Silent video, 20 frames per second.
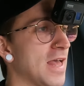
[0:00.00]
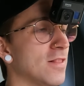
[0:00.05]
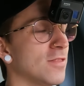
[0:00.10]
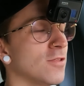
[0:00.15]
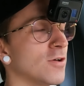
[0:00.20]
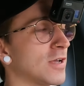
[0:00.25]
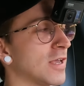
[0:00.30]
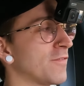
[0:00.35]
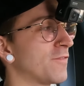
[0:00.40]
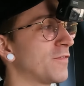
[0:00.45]

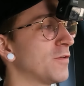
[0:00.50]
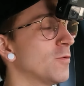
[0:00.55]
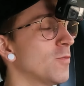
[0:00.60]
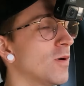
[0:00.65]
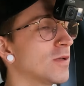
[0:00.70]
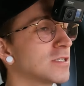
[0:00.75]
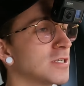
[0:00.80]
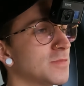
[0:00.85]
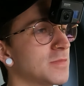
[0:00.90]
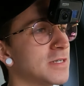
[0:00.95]
look, if you
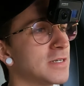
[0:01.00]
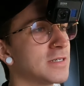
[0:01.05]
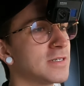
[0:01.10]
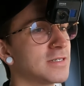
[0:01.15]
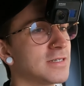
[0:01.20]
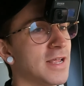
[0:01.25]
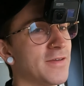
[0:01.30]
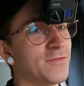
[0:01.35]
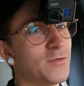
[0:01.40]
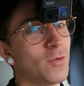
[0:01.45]
want
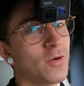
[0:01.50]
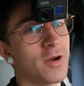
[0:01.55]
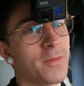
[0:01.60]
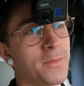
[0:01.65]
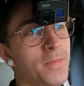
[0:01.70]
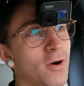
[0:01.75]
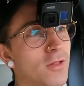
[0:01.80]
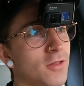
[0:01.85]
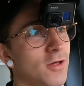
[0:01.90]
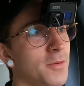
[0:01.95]
to
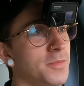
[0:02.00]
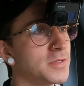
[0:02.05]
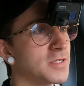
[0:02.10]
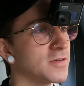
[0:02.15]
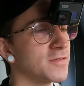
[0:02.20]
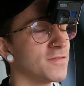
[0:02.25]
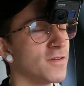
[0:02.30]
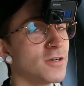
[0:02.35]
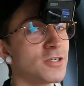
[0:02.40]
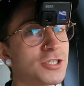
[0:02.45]
pull up to
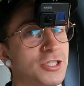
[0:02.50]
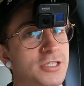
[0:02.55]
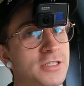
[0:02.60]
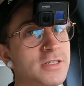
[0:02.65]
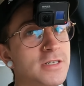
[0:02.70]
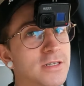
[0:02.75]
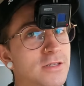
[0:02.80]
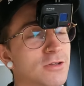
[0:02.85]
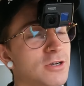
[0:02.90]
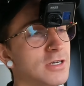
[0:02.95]
the
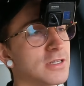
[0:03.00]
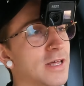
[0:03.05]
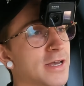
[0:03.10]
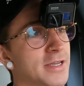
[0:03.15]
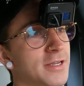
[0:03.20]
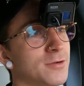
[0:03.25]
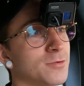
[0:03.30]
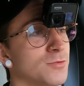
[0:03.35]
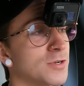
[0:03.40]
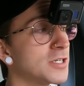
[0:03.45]
function looking
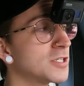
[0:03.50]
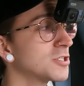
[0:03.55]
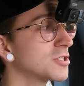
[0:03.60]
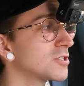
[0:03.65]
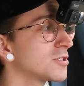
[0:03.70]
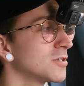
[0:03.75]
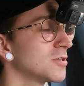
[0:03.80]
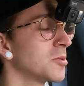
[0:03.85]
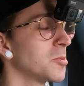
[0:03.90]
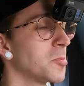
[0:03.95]
like you're rich,
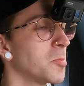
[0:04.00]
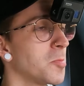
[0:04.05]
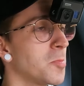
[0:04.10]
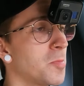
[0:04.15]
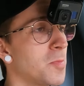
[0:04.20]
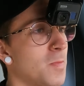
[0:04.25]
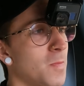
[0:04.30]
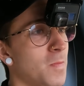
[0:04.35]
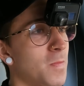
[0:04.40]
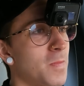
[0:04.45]

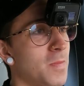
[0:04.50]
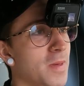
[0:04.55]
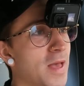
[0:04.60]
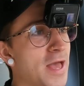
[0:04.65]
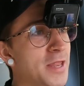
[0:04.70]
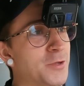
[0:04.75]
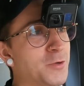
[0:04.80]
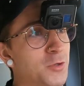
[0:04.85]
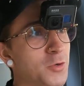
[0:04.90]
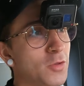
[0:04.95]

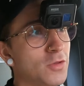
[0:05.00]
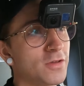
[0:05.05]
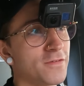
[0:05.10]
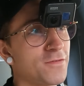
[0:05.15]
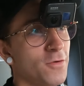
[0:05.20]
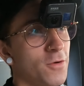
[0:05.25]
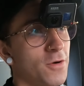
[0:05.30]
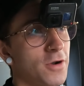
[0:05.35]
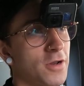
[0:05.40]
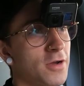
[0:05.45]
and you could only
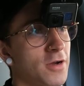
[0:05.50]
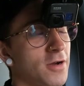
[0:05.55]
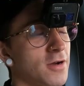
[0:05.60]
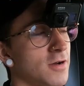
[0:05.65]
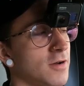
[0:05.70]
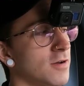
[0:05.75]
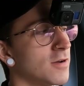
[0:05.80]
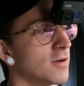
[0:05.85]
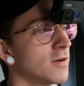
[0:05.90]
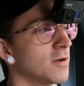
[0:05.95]
afford
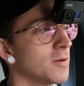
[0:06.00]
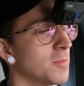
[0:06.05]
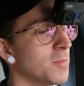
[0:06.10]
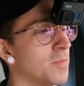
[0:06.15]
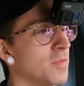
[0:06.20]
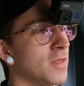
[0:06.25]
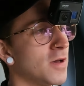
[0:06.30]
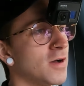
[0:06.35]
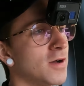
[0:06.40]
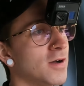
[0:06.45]
a
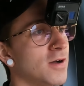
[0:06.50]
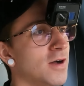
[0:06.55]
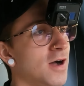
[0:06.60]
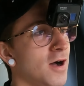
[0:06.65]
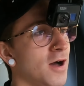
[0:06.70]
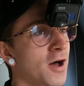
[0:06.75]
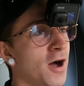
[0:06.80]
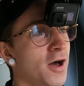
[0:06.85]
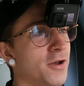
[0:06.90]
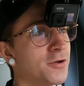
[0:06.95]

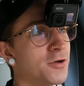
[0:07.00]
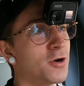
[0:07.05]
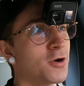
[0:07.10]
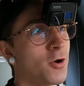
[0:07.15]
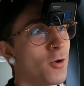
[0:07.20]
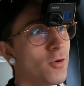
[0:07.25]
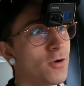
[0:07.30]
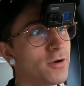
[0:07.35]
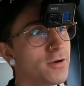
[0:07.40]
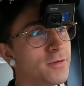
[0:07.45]
Honda
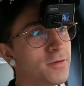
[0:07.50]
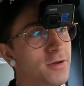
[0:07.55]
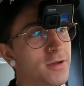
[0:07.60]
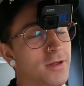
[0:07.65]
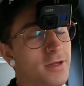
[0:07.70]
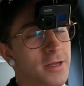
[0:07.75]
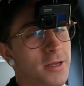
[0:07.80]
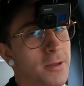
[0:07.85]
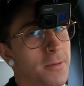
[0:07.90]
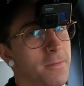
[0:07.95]
Accord,
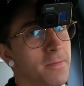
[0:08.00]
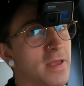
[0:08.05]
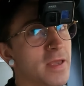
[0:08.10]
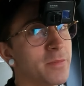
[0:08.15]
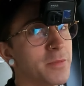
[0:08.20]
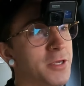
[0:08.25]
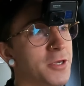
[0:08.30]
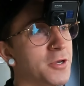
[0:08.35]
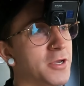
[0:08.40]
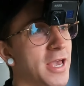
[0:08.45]

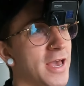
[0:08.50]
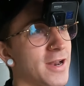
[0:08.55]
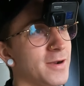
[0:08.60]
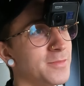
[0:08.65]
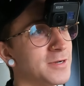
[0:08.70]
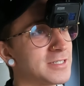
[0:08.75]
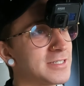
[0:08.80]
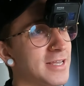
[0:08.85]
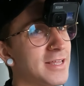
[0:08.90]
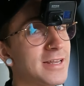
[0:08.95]
maybe you get a
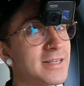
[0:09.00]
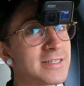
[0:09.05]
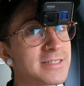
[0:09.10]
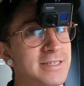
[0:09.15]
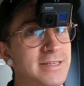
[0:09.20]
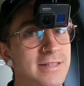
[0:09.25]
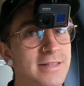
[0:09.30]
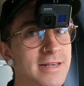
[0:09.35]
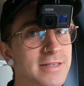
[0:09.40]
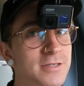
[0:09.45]
Mercedes
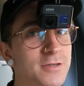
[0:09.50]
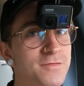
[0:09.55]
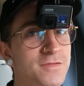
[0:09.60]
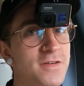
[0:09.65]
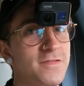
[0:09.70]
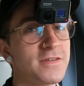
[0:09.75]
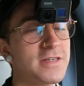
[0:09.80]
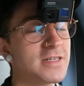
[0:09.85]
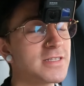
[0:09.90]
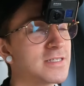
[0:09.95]
CLA
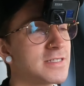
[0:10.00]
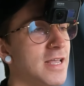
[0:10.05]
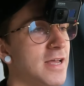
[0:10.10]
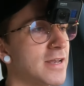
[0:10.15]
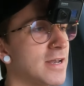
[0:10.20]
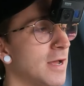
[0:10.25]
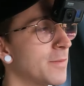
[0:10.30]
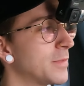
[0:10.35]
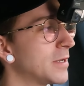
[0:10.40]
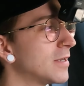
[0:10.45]
250
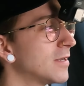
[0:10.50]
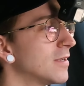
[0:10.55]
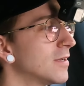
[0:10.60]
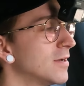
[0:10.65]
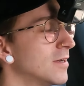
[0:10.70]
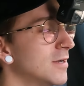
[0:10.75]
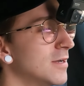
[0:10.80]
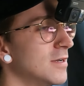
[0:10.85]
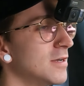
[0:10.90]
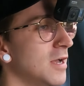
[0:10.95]
instead. I
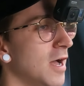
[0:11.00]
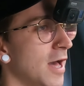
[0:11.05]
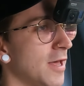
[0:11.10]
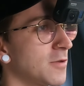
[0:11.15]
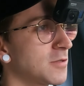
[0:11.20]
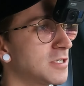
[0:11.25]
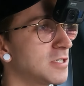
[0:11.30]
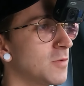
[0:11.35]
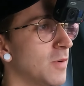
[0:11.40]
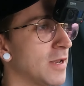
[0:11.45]
mean, I
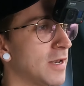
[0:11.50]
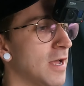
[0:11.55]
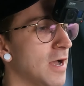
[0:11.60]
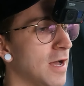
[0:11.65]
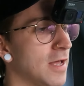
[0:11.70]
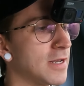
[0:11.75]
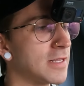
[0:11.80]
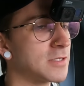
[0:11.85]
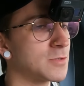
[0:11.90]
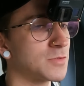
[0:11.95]
don't see why
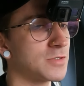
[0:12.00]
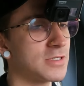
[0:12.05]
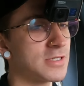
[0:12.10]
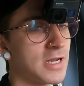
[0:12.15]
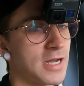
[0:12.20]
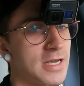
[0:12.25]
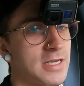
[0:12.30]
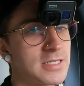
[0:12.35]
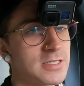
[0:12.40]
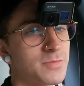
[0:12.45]
not. It's really
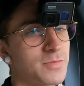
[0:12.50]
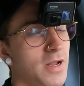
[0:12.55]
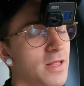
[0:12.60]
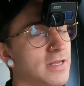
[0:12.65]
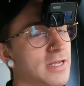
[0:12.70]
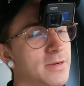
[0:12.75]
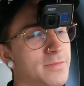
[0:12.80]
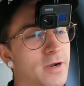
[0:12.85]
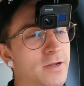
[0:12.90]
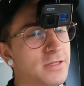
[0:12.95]
nice.
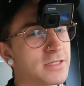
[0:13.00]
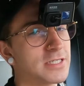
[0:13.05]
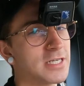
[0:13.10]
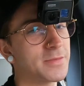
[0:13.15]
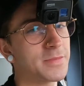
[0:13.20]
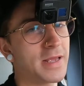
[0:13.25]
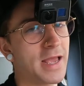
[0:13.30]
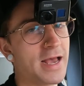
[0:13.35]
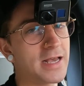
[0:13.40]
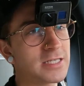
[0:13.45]
Probably get about the
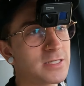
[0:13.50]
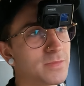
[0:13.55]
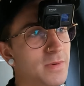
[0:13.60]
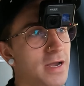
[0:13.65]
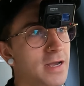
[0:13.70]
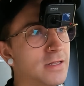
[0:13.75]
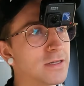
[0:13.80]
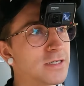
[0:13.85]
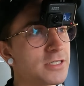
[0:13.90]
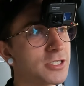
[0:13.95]
same gas
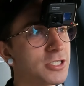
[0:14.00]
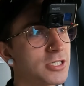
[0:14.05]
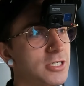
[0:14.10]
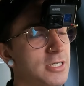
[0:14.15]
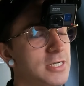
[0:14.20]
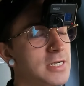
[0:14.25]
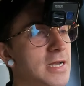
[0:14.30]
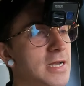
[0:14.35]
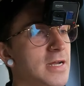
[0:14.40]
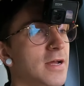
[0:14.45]
mileage.
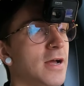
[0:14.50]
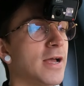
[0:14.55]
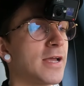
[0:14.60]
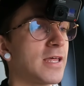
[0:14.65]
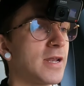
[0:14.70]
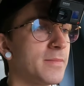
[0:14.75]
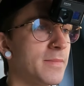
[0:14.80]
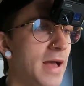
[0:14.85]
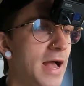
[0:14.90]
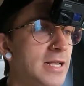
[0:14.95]
I
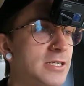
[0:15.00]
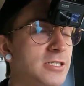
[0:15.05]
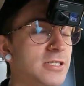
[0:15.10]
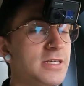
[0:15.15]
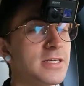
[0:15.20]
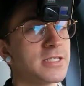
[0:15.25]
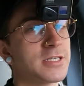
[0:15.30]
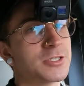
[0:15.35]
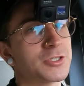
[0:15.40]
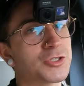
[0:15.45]
can imagine
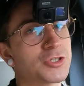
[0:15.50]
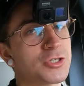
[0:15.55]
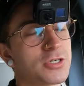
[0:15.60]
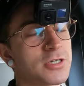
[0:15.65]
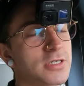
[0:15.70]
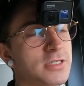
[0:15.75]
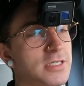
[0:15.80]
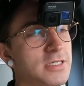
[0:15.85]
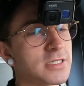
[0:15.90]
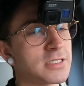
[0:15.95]
the
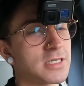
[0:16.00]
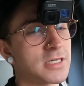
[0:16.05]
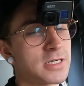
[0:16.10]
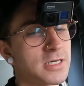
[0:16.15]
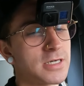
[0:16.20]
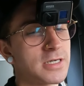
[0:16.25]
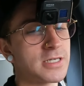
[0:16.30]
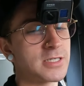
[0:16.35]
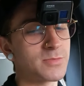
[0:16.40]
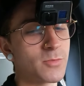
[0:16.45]
insurance
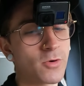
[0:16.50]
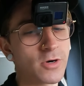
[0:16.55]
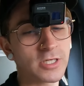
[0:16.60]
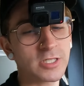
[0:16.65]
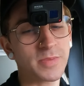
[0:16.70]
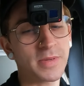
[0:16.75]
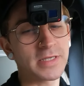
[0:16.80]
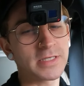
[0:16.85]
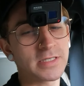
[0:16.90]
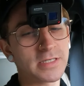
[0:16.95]
is more
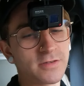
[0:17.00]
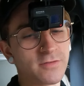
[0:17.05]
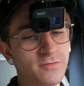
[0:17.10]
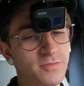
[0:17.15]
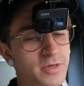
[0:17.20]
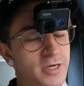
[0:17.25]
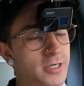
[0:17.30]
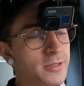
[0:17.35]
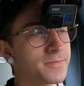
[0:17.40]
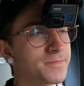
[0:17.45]
expensive,
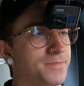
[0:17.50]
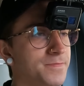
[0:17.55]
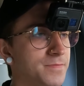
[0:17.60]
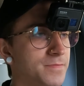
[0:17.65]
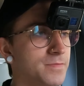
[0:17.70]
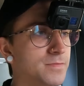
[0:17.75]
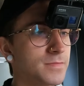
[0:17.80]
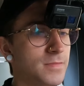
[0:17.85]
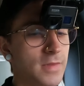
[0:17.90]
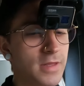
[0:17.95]
but
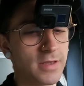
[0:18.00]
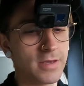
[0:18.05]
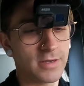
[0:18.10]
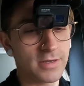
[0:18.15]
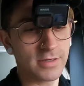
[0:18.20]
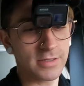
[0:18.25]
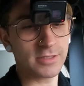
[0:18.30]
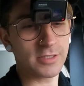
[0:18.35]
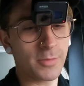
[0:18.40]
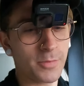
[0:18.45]

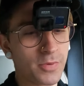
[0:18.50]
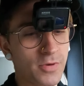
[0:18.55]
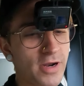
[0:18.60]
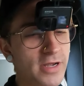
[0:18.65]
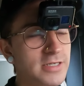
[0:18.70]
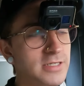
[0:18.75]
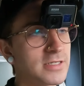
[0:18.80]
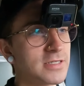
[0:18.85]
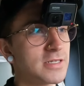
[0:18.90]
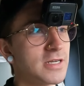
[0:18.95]
the
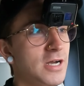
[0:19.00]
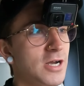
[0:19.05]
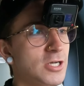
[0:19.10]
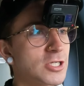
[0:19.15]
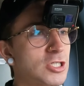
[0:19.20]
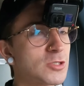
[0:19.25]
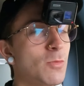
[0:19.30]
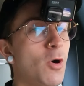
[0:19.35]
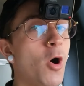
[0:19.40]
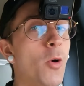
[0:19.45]
price,
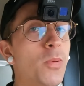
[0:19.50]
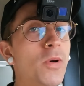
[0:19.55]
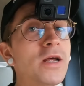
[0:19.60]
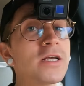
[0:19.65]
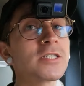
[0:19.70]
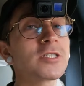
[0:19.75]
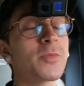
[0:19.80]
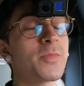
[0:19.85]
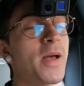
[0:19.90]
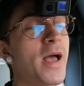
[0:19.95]
small
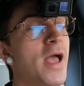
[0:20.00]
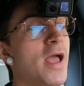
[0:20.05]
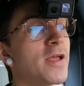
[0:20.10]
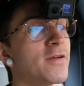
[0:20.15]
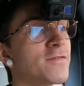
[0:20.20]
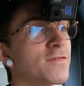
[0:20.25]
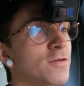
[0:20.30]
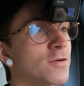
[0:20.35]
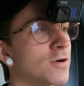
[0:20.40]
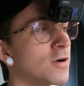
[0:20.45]
price to pay
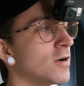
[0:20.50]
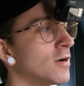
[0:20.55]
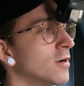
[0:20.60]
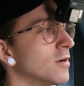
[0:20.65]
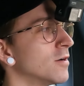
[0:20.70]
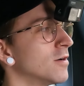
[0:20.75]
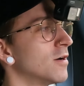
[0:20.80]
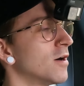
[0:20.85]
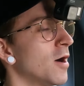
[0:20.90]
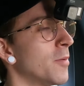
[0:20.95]
for
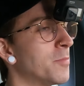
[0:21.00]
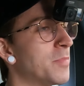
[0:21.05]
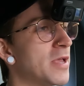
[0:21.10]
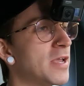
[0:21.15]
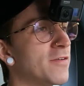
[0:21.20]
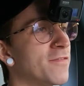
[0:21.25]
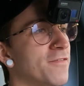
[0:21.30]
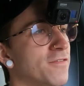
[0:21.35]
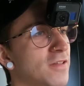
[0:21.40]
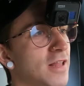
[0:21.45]
a
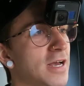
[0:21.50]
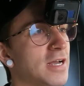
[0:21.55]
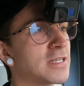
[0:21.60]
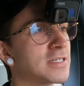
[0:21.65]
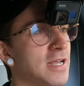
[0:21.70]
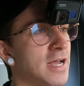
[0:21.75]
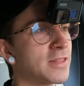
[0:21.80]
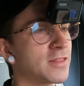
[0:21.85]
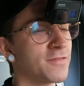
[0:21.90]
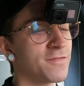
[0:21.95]
big
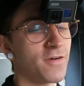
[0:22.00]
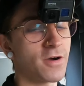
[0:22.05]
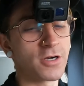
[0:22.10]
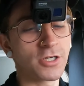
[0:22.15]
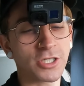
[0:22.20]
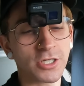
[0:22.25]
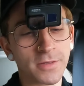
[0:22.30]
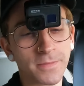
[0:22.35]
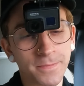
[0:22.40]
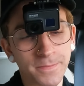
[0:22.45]
flex at the
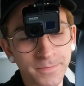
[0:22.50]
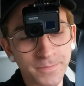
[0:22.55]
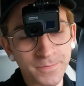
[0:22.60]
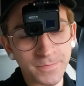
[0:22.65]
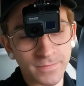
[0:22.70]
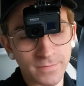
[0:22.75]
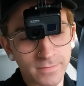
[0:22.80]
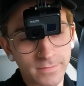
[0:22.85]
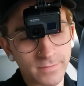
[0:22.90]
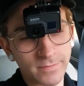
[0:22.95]

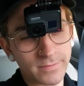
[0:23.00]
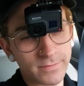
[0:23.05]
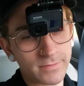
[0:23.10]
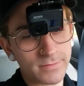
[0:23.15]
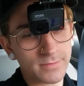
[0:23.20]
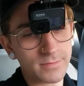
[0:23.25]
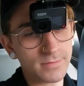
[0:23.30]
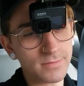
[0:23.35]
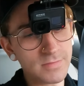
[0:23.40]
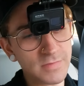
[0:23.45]

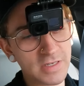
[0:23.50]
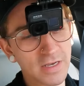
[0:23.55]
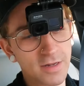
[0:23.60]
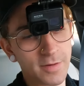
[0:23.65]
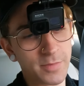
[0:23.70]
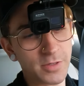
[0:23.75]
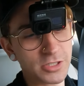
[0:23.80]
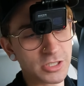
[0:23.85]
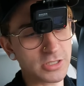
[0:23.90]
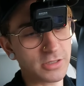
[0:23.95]
function. It's got
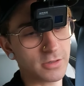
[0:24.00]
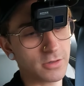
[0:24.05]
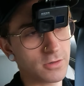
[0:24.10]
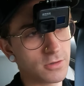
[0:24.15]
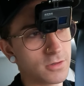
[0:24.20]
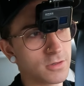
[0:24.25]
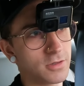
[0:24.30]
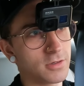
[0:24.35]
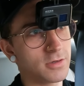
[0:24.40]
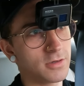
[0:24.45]
a bunch of
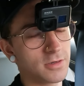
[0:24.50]
little